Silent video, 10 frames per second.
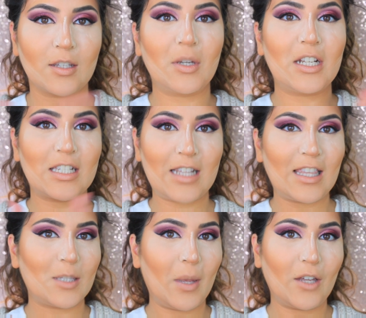I'm going to just let
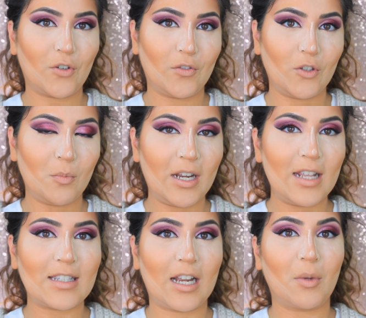this bake for a few
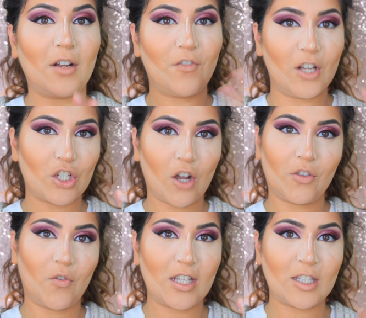minutes, and I'm going to finish
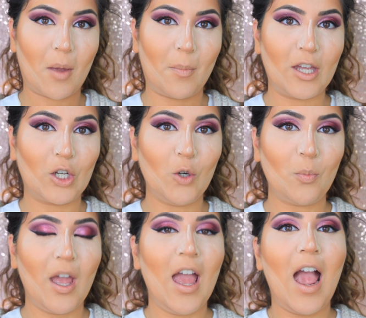off the rest
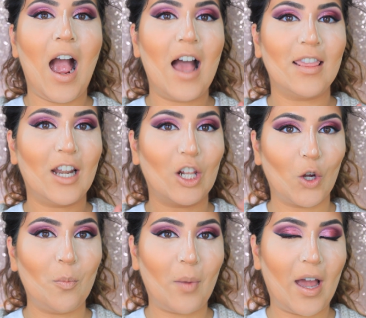makeup, and then I'll
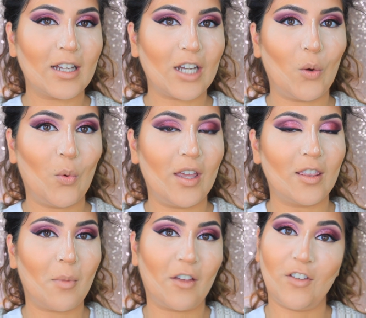come back
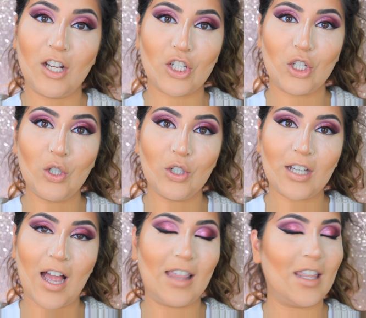with my finished
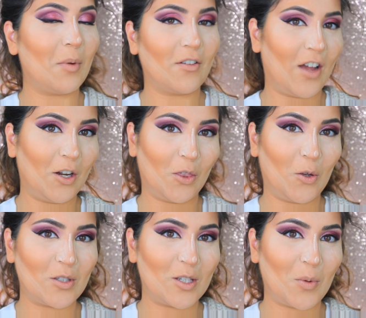look and then my final
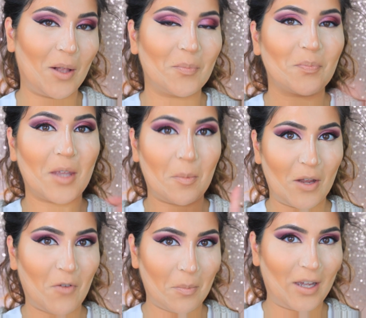thoughts as well.
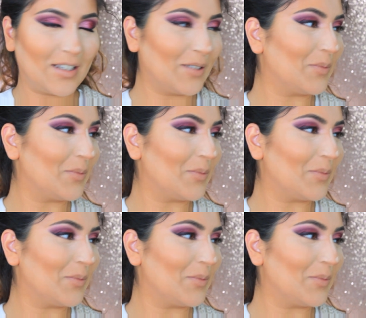Be right back.